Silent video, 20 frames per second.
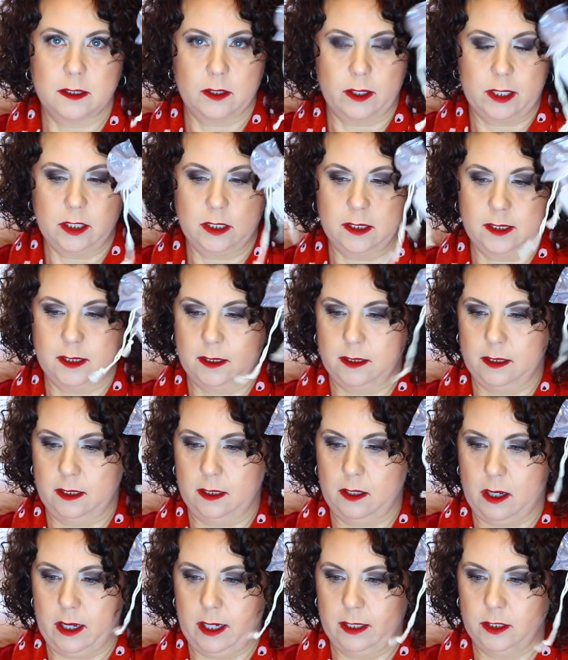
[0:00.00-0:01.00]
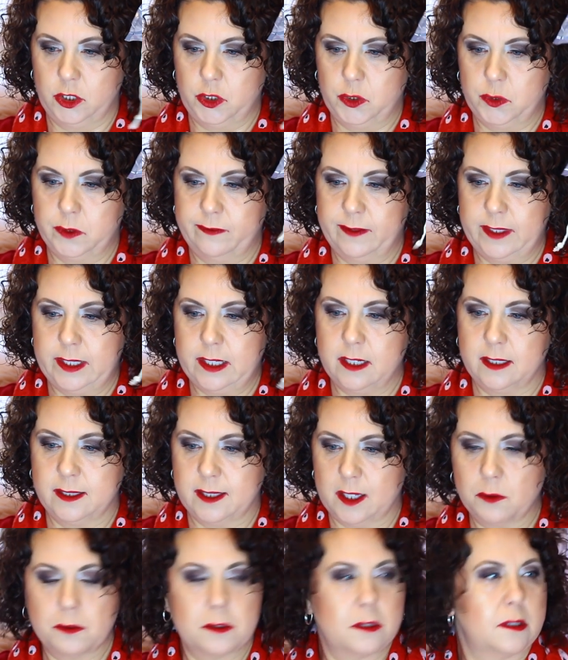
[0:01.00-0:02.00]
so I just got two of these.
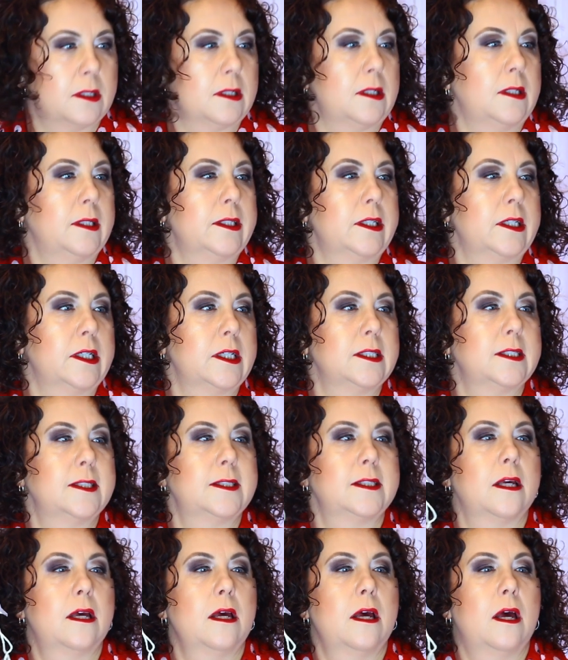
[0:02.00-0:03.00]
They were on clearance.